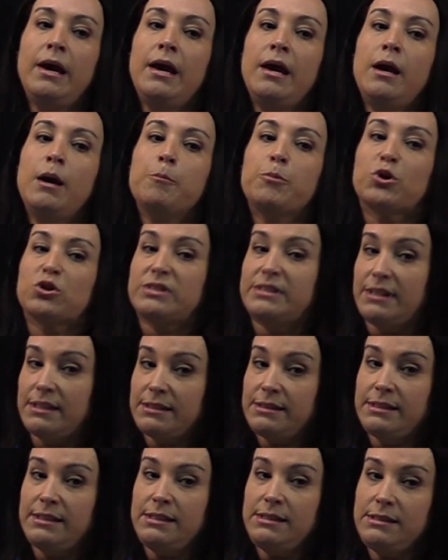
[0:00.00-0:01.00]

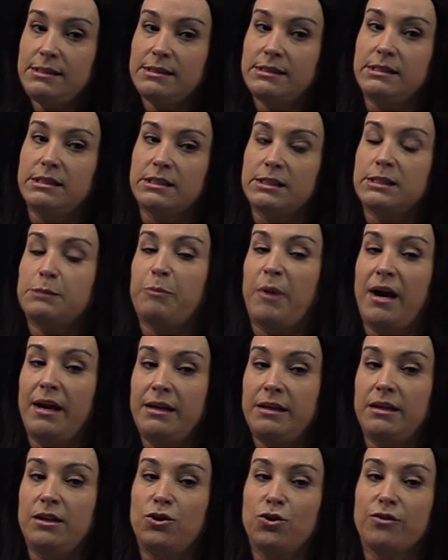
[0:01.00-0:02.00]
Persistence despite
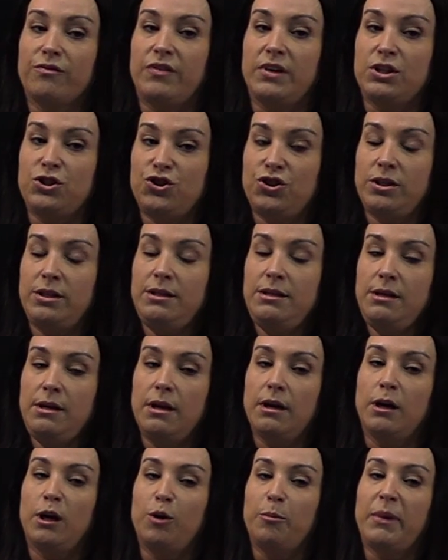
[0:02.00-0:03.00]
intervention,
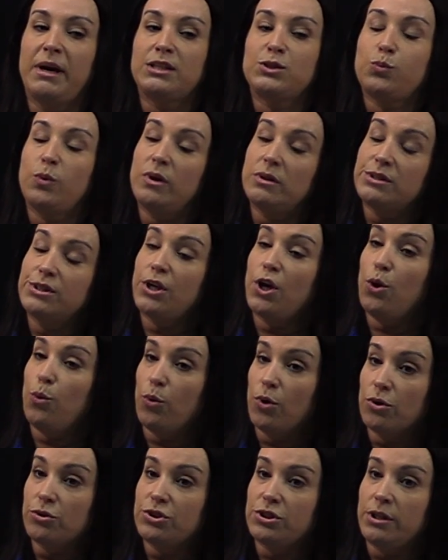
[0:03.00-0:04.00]
as well as
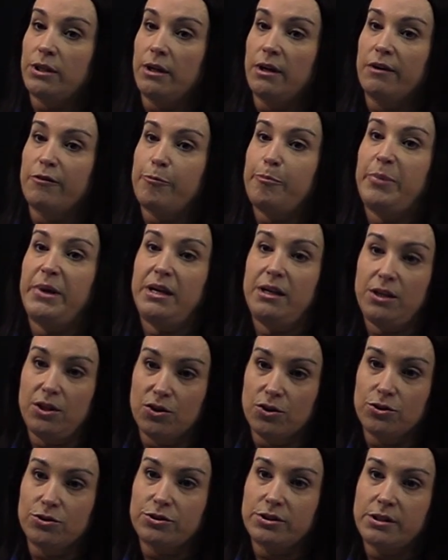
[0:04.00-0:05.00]
coercion of
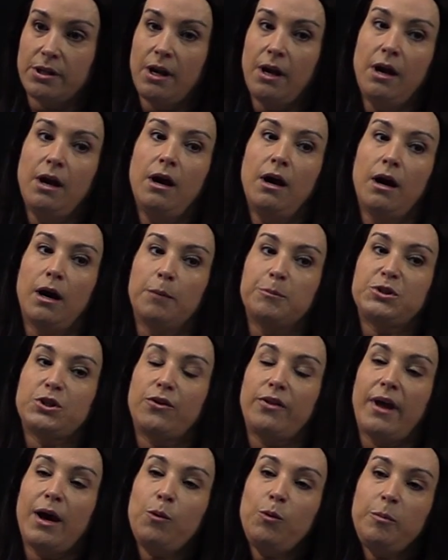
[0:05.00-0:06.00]
peers. So
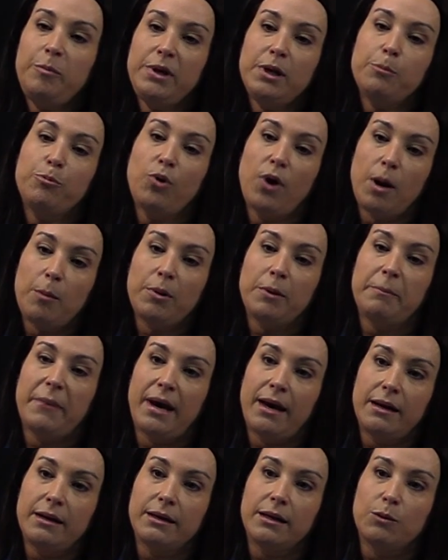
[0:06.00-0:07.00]
that would be a
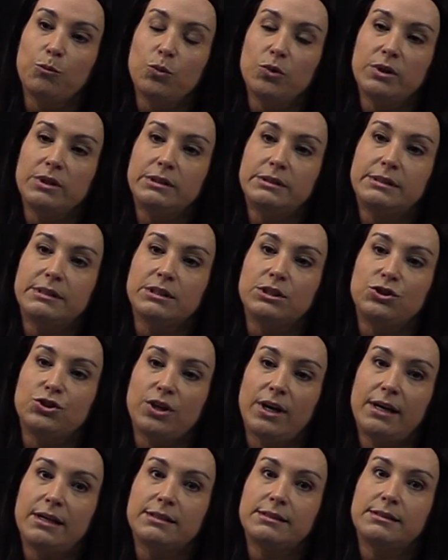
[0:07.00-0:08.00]
problematic and would
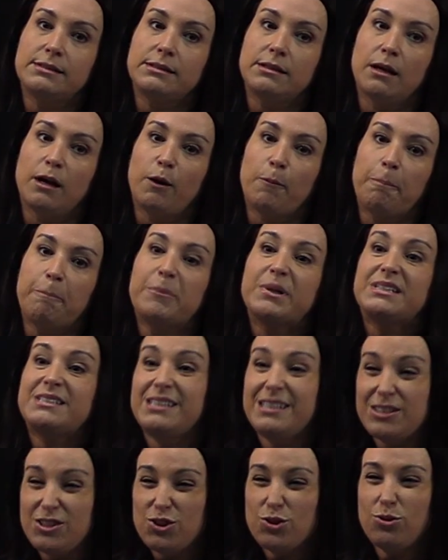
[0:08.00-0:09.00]
suggest
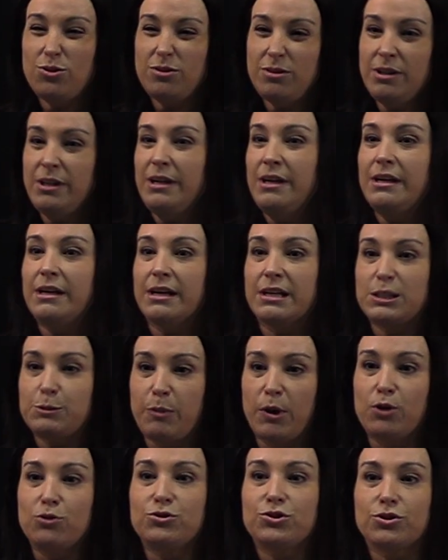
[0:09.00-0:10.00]
potential
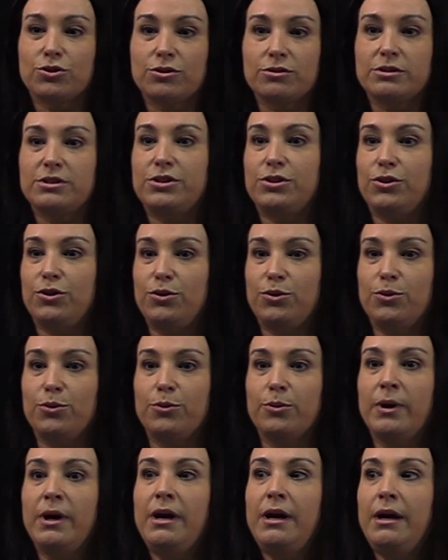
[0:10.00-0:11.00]
exposure
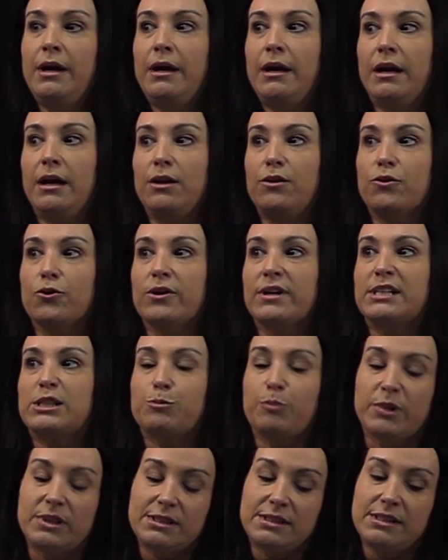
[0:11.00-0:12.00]
to either explicit